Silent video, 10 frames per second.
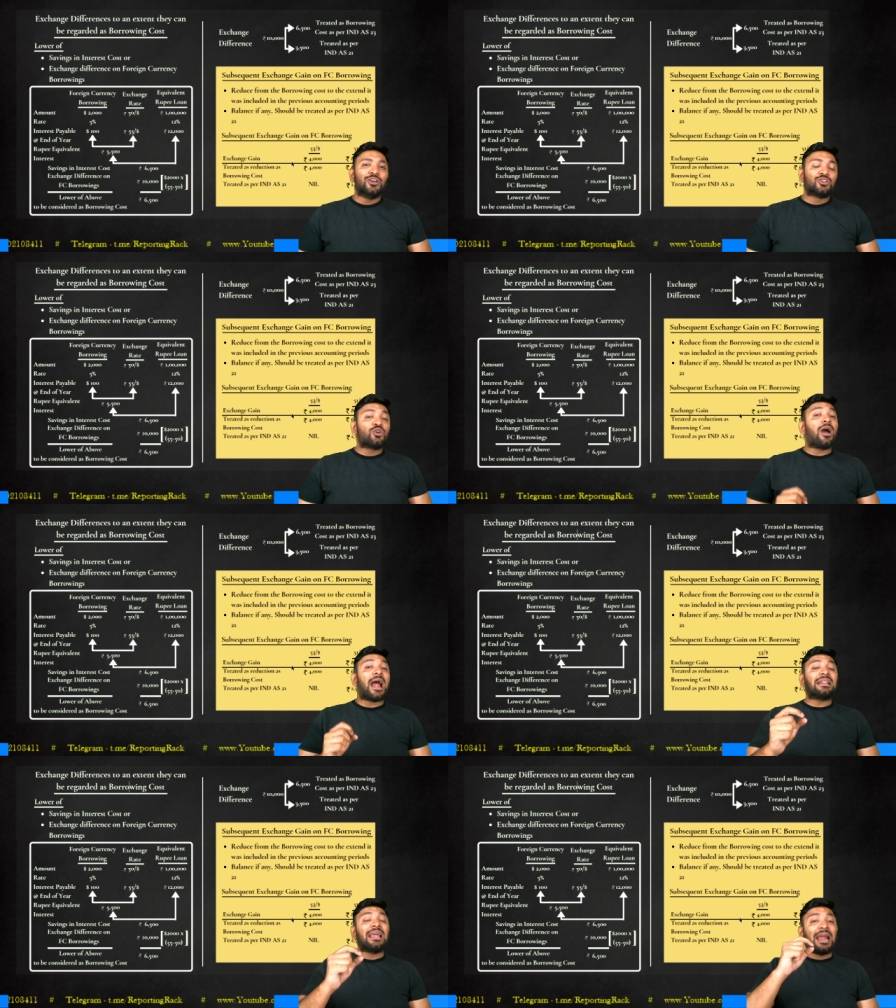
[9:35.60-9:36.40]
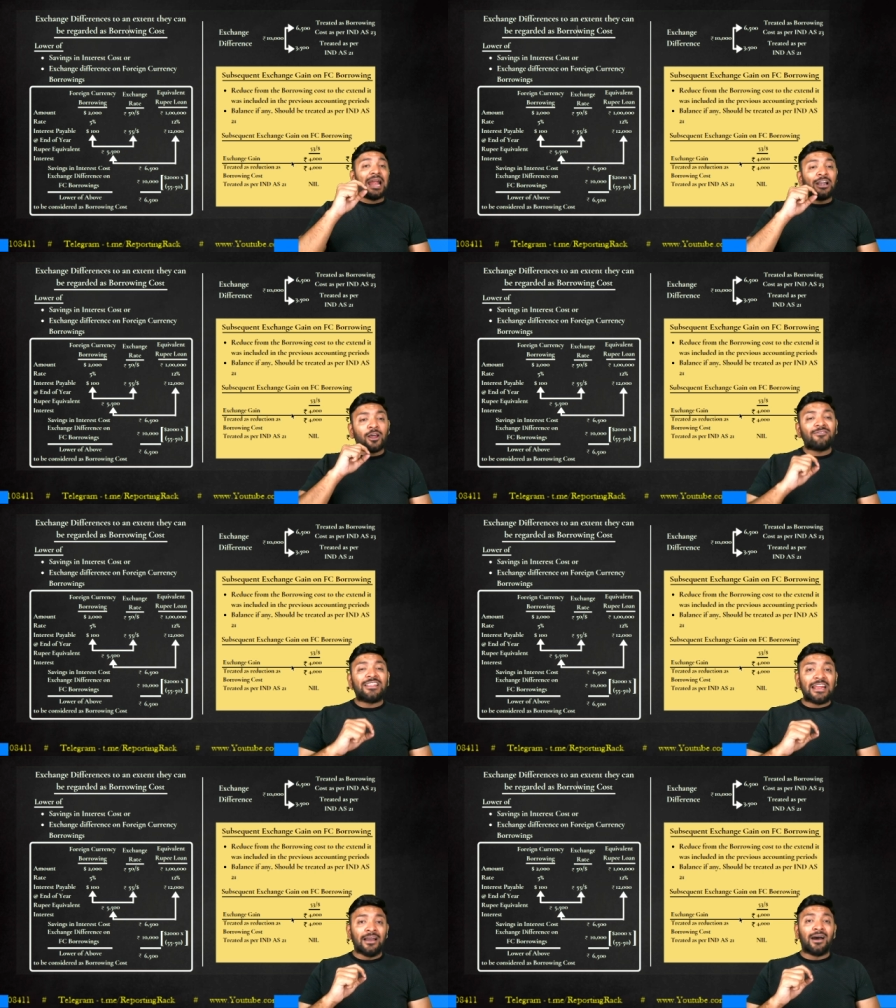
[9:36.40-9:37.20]
So at the end of the
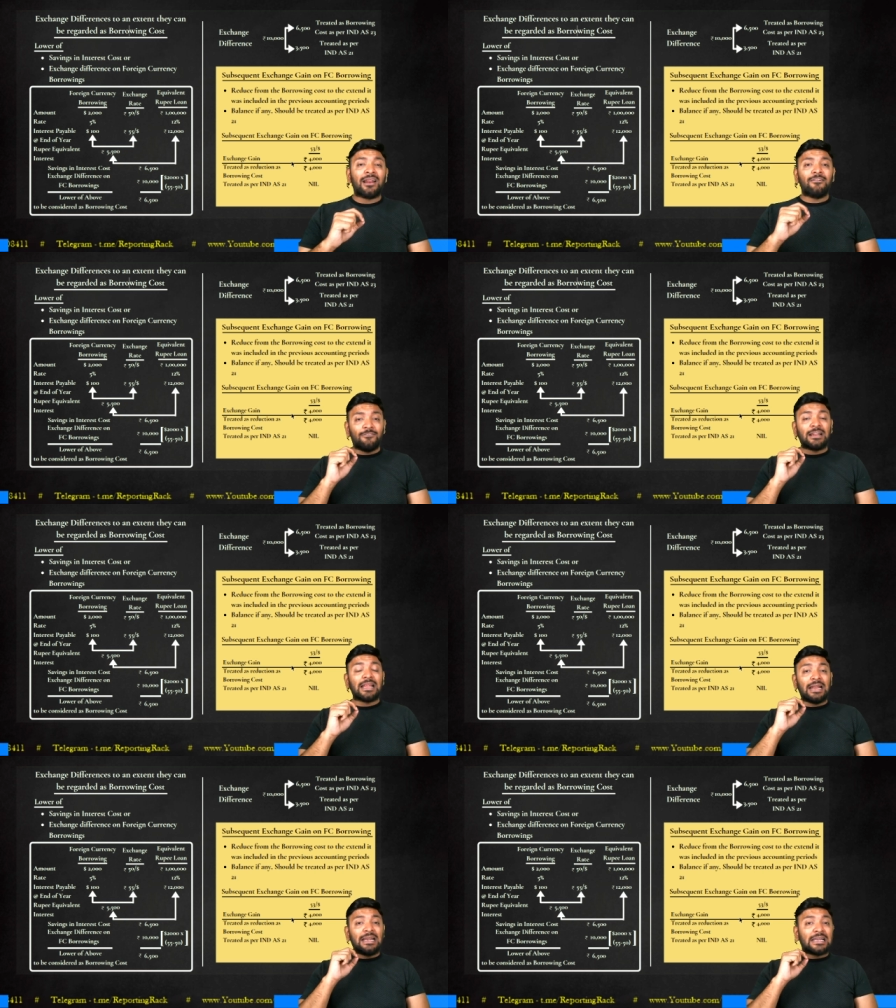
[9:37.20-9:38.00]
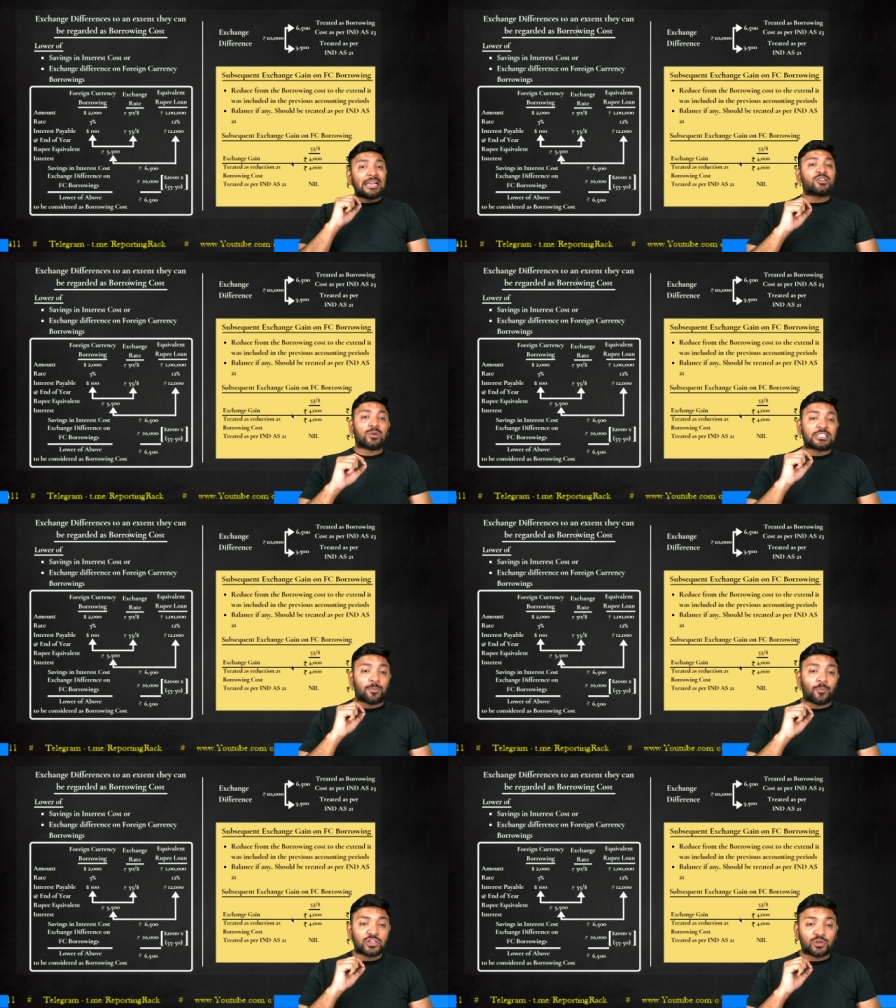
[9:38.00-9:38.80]
year, when the interest was
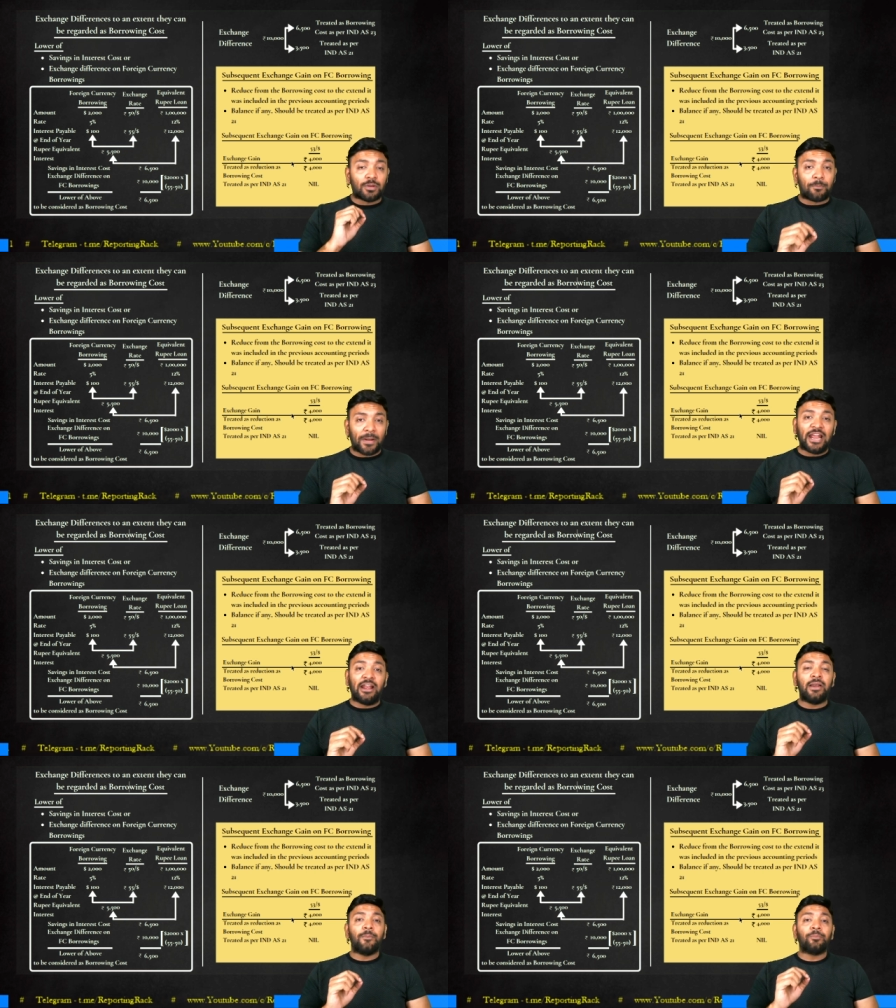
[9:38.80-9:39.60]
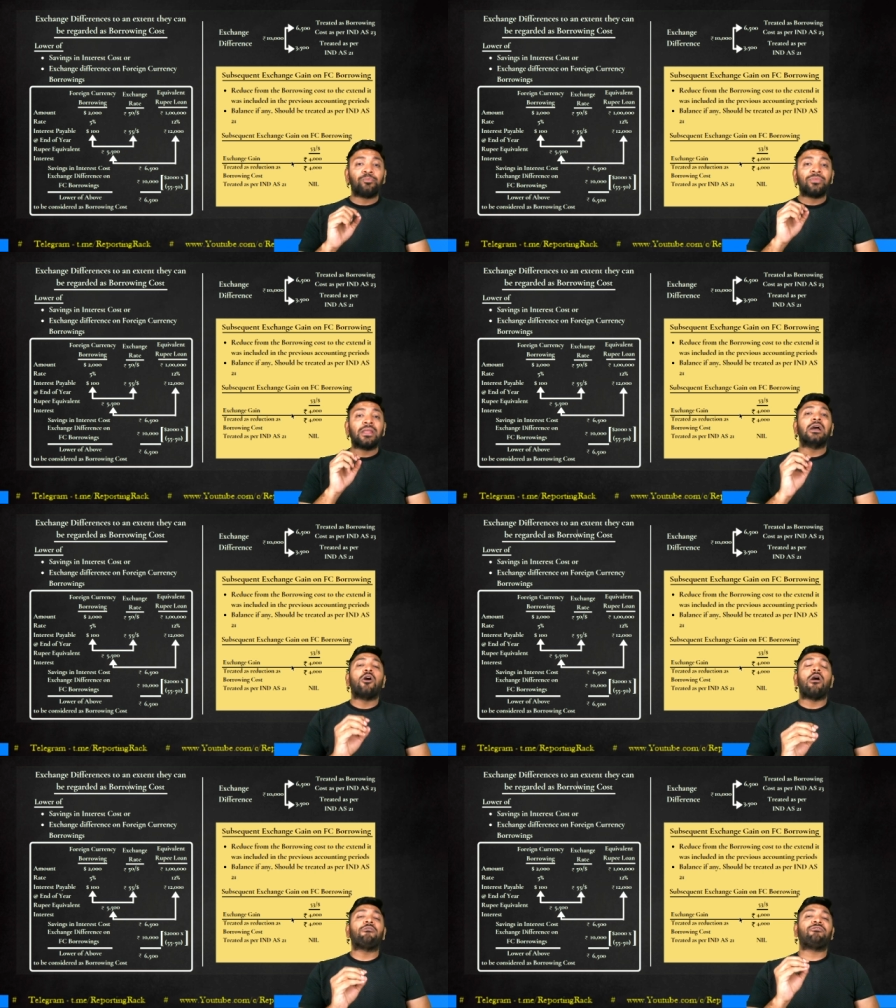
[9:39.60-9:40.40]
supposed to be paid,
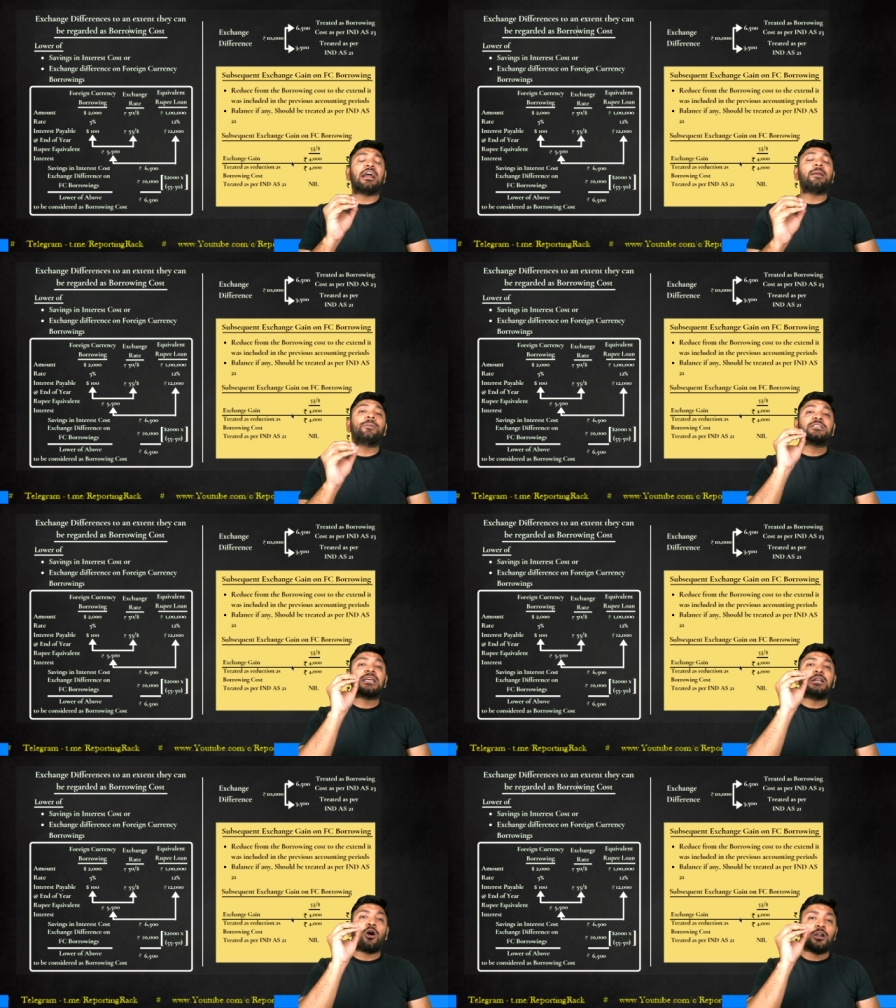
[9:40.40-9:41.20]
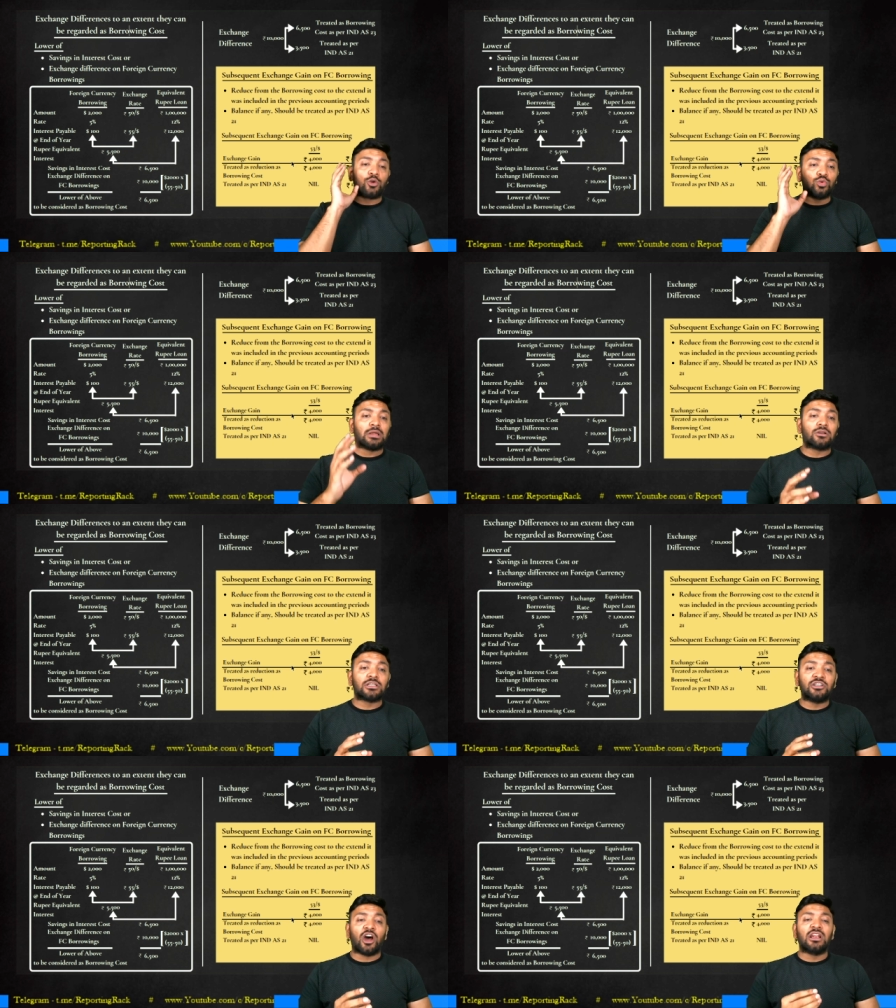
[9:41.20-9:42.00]
5% on
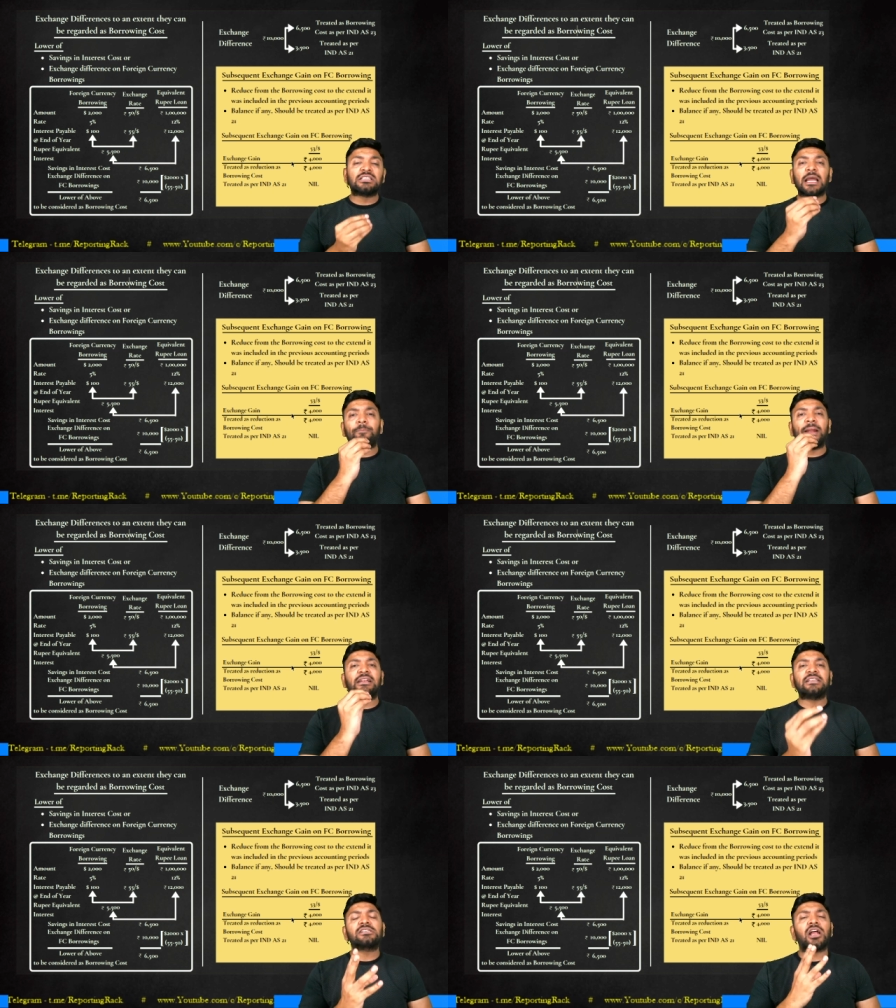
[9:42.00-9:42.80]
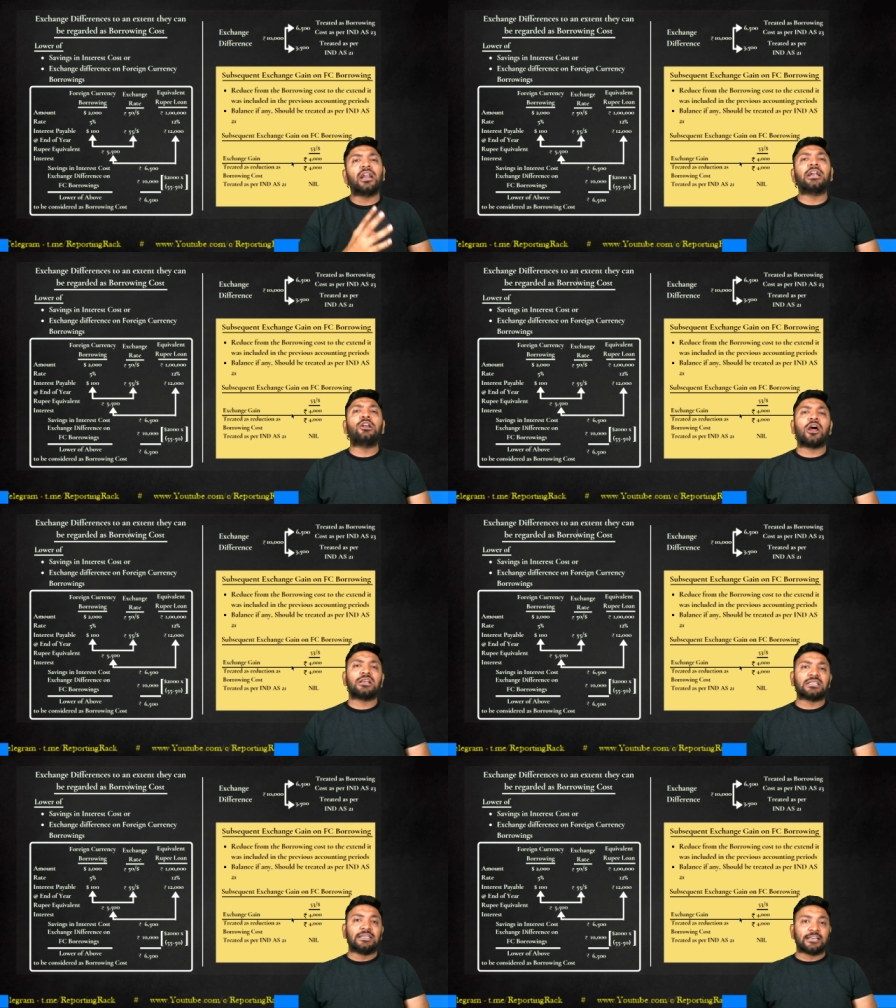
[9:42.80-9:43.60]
$2,000, I paid just
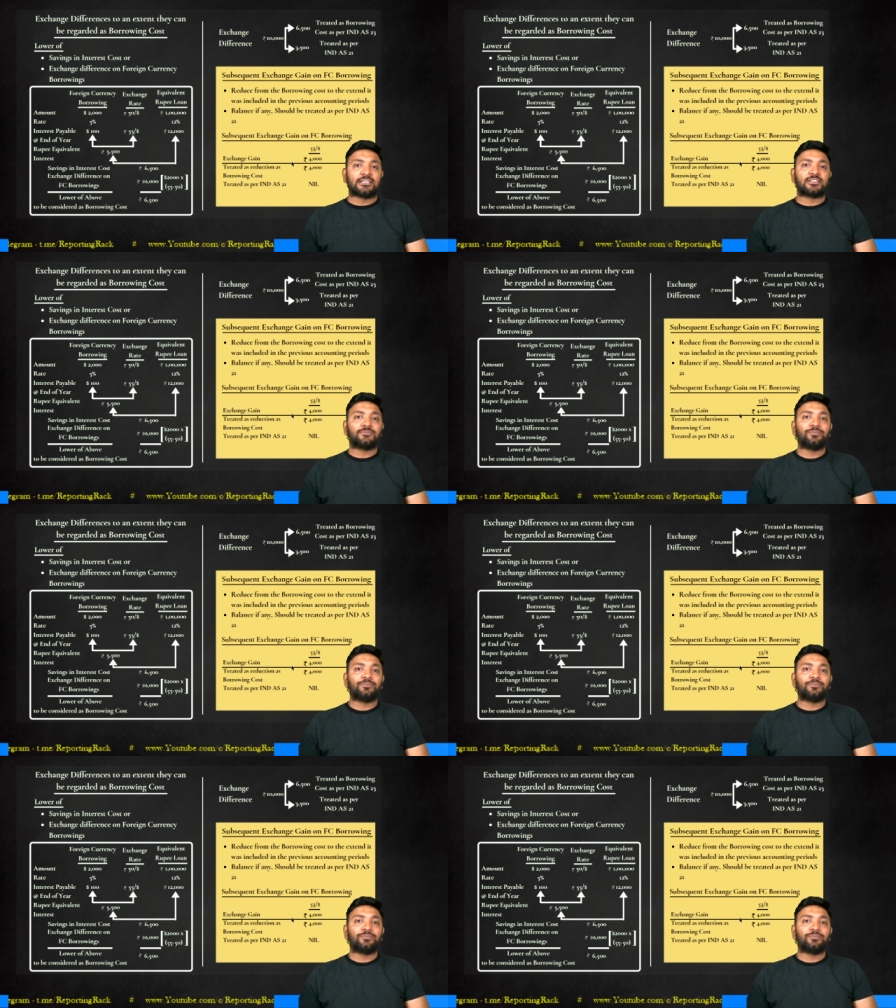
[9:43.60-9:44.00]
$100 interest.